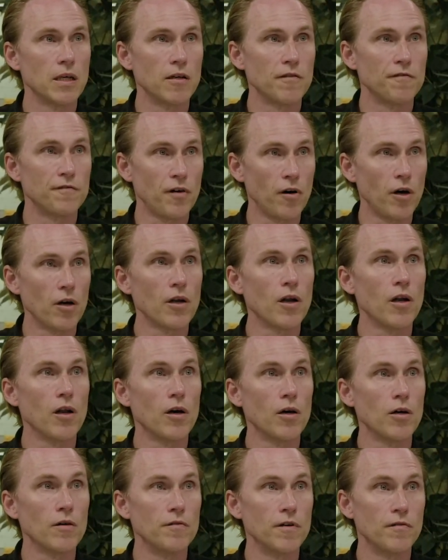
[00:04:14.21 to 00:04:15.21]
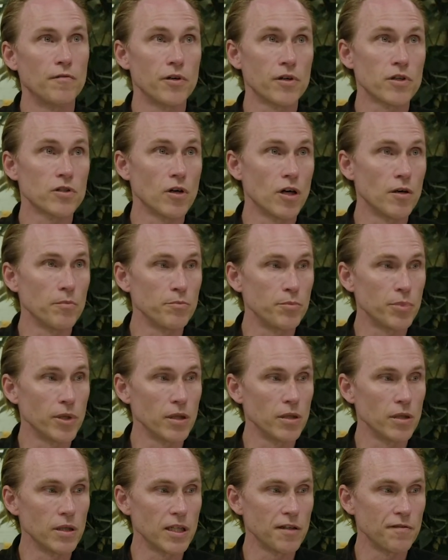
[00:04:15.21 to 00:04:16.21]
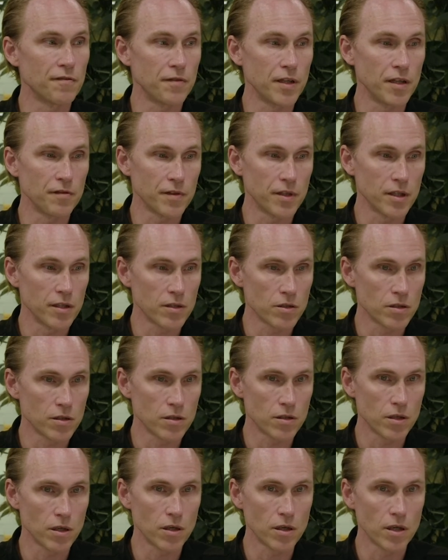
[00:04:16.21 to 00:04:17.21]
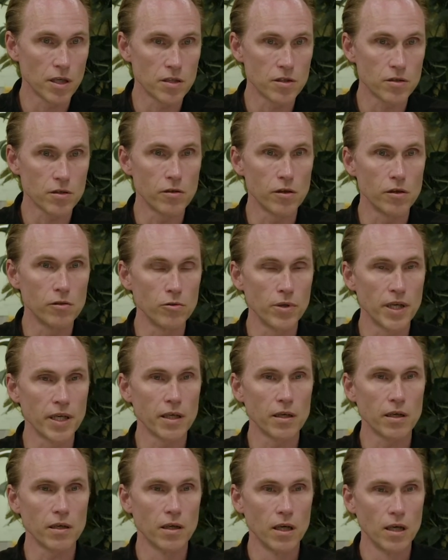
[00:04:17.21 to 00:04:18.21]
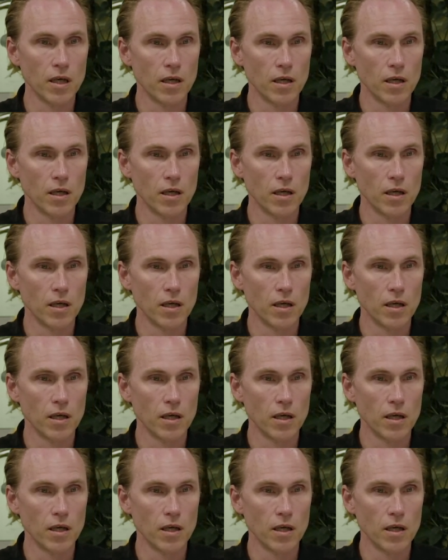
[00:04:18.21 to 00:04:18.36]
follow, for example, if it's growing